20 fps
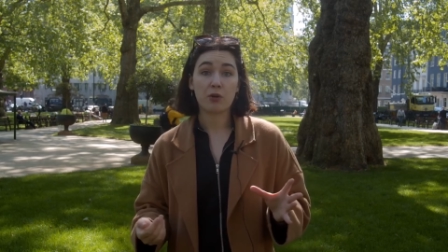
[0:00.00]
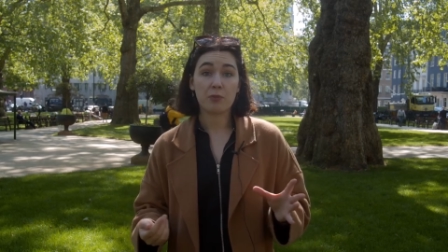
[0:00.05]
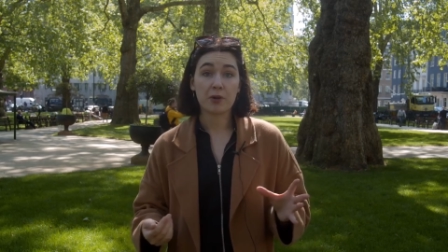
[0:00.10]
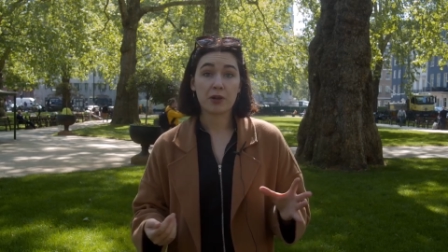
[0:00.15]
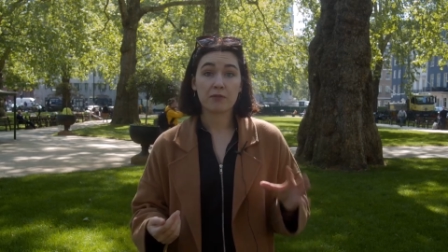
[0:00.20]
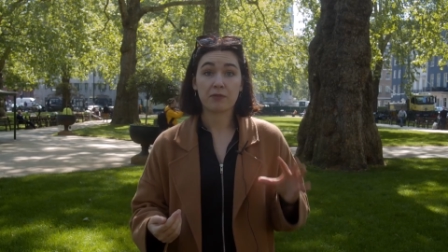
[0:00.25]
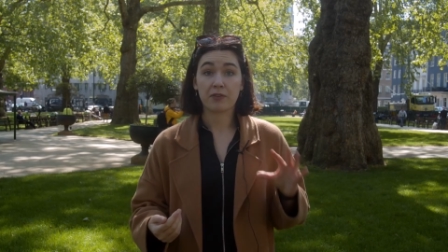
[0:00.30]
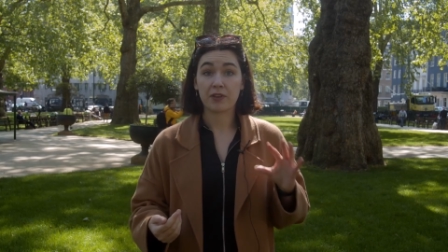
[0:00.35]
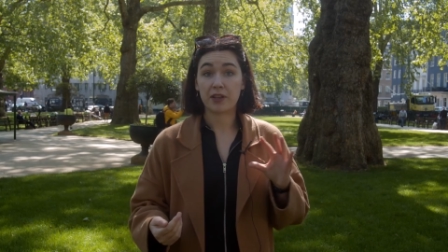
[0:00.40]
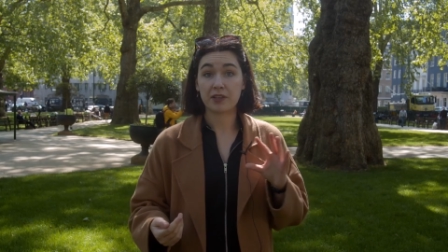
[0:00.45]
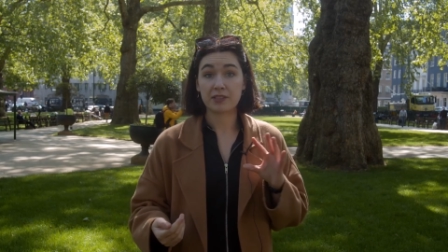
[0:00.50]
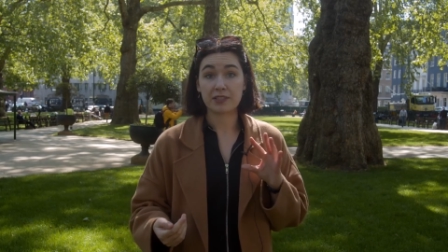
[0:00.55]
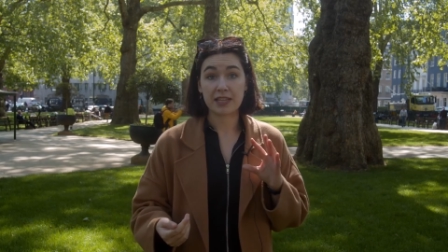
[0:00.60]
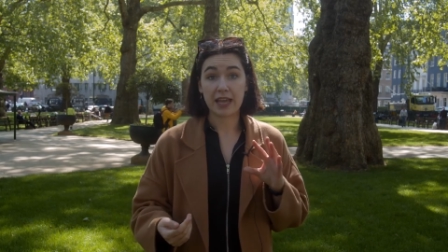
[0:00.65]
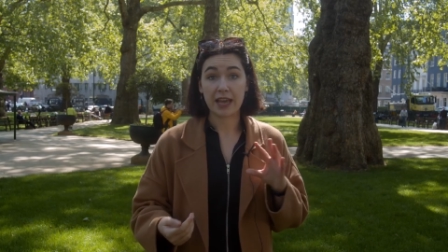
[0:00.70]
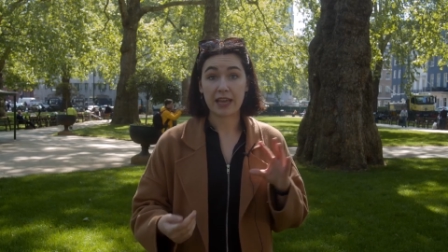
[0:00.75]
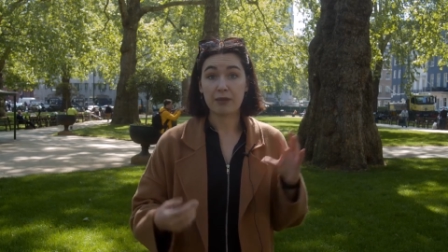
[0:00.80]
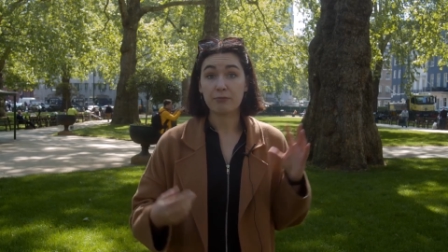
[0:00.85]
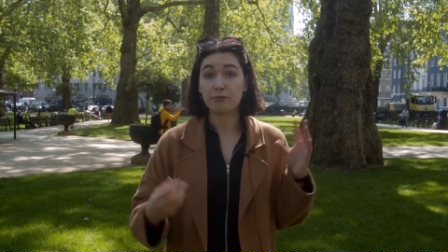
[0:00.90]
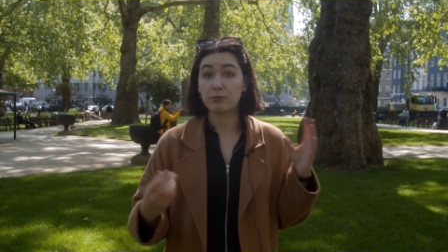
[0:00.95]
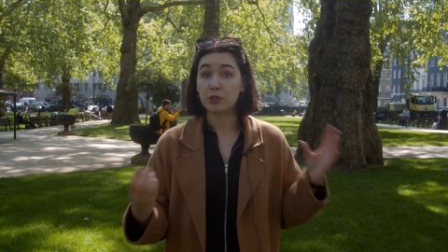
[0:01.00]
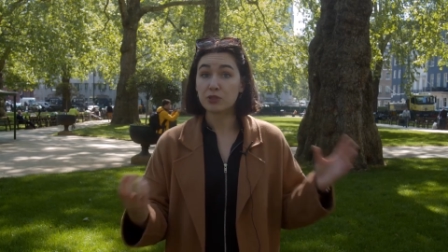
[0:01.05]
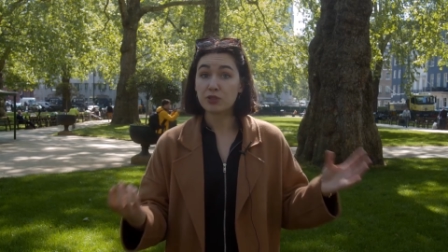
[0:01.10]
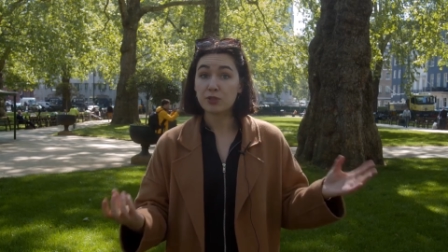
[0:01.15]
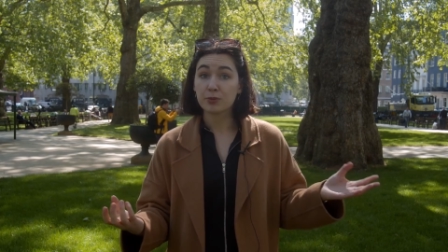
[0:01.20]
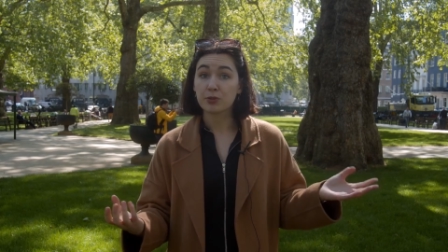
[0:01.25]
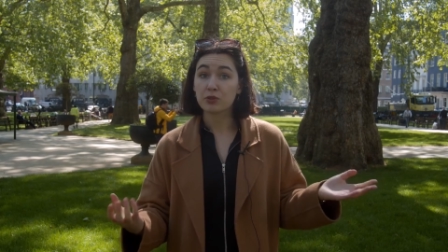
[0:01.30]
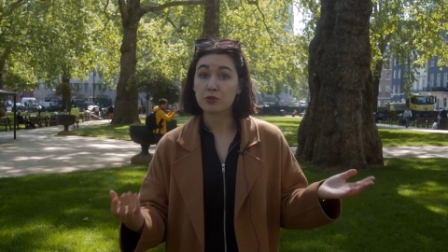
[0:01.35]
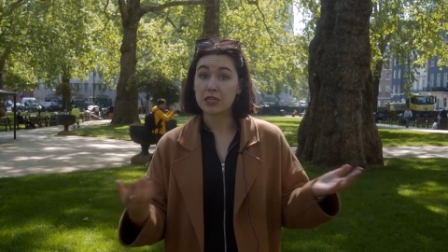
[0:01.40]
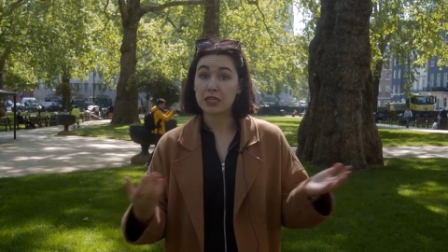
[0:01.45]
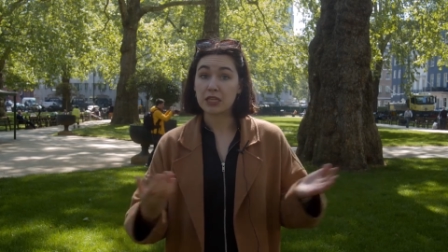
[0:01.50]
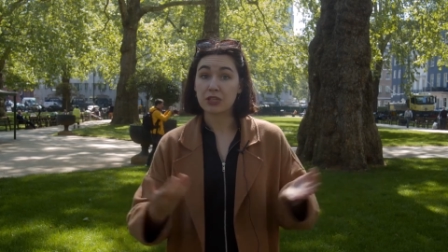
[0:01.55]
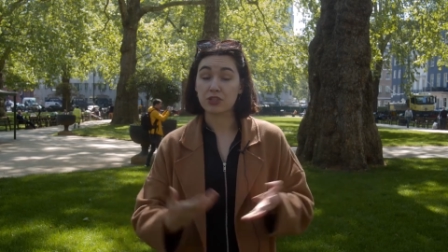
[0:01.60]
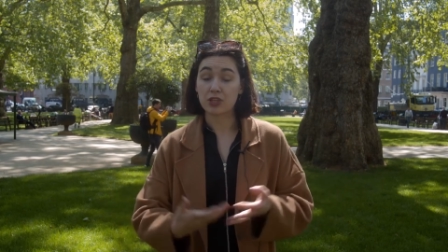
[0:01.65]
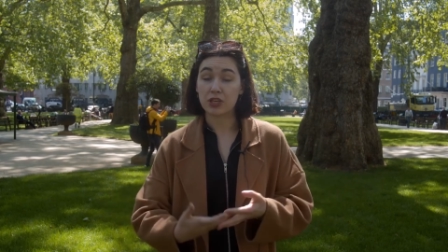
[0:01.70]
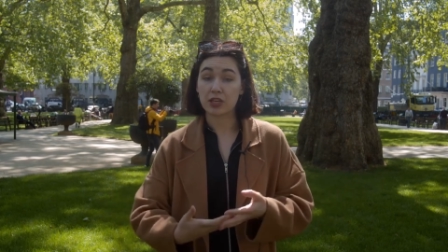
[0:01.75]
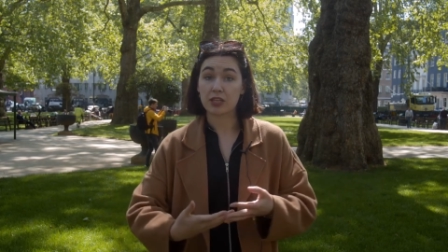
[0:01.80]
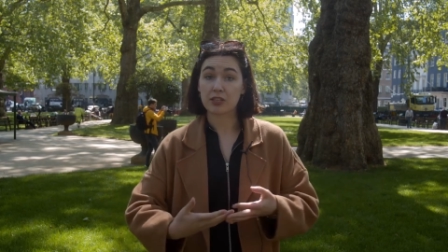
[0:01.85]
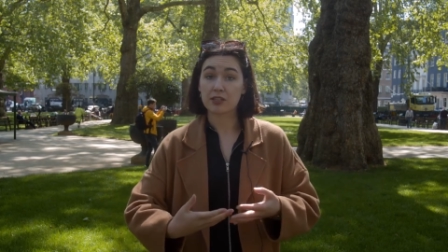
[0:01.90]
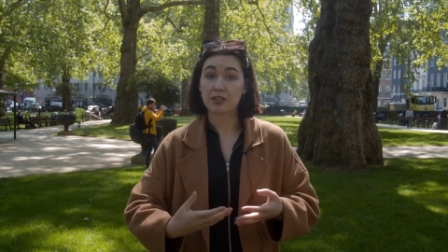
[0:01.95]
common for, say, multiple
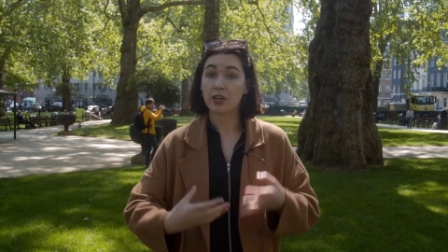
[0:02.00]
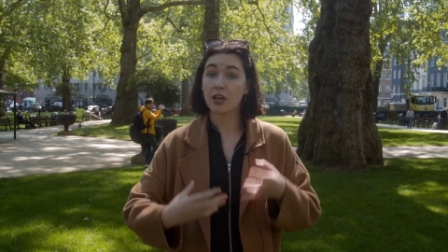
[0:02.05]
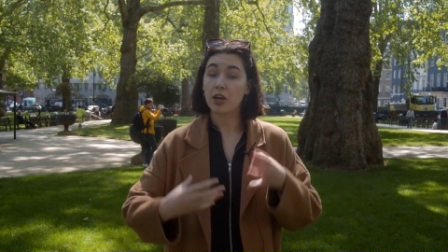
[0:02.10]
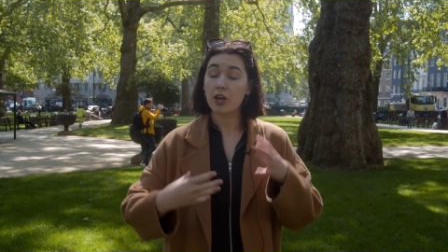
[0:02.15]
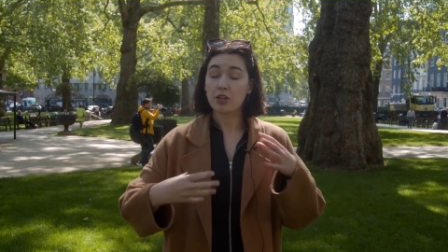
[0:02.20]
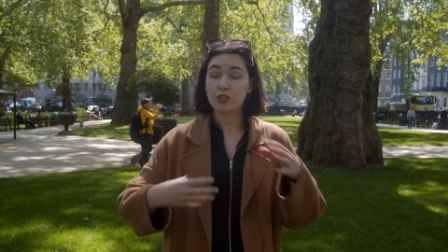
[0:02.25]
teachers